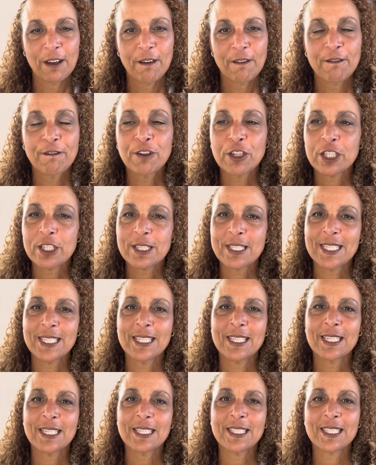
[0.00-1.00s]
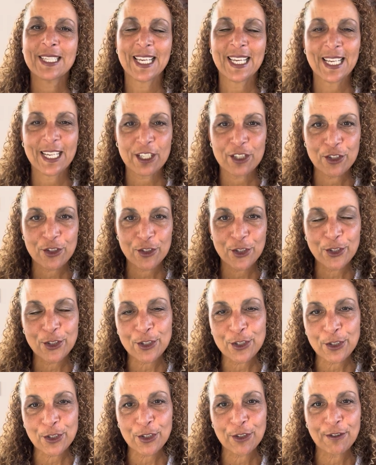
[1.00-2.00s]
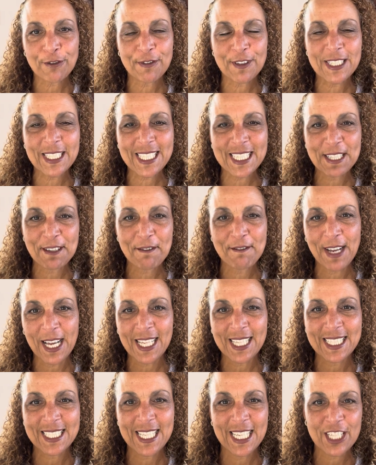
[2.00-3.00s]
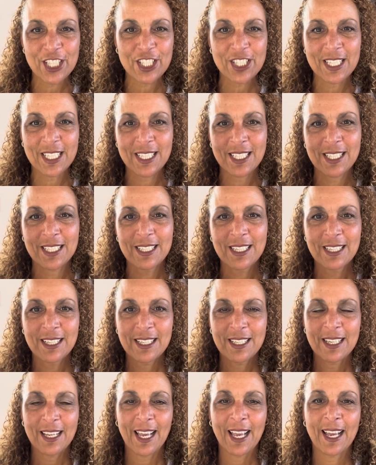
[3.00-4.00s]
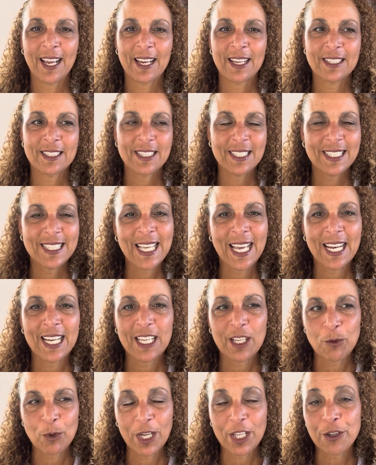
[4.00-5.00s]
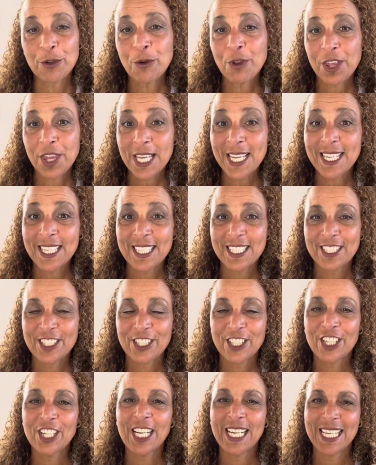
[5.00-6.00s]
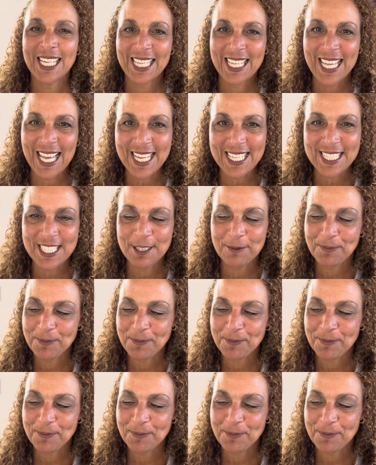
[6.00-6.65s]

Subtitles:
versus external feeling the validation and getting what you think you're going to get.